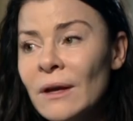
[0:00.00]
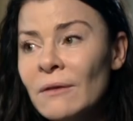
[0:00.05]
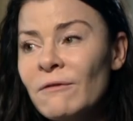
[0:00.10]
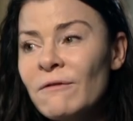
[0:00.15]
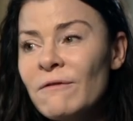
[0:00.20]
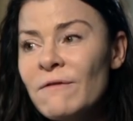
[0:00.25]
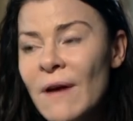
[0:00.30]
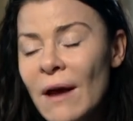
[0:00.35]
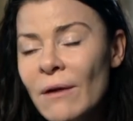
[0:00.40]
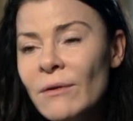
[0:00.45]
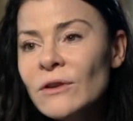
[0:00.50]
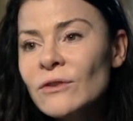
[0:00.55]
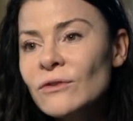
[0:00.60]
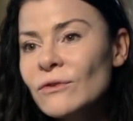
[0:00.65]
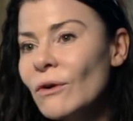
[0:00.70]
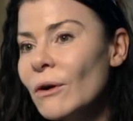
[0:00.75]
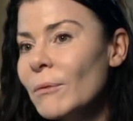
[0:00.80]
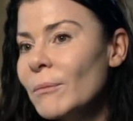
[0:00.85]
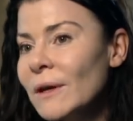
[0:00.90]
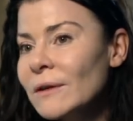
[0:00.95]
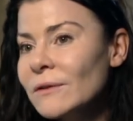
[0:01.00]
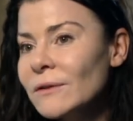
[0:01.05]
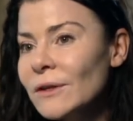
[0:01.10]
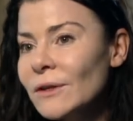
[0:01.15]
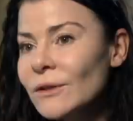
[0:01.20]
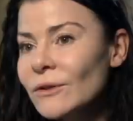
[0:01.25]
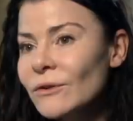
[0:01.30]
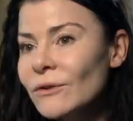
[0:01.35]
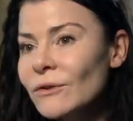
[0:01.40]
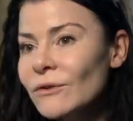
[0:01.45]
a very strong
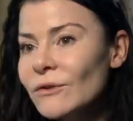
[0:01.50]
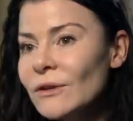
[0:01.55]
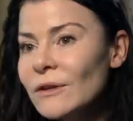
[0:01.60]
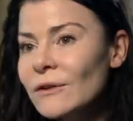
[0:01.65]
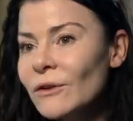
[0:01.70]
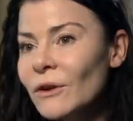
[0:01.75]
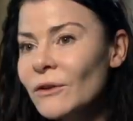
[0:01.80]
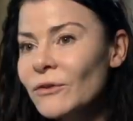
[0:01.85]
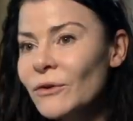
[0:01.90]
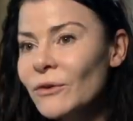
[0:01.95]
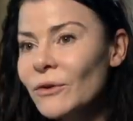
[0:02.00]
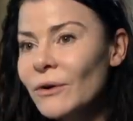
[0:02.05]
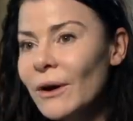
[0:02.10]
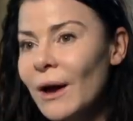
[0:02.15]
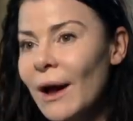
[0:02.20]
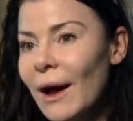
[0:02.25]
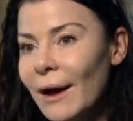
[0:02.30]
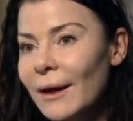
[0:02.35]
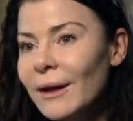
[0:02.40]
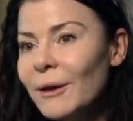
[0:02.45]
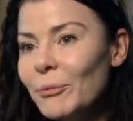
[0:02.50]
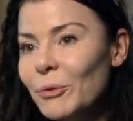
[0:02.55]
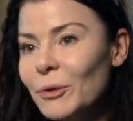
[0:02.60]
message. She's also highly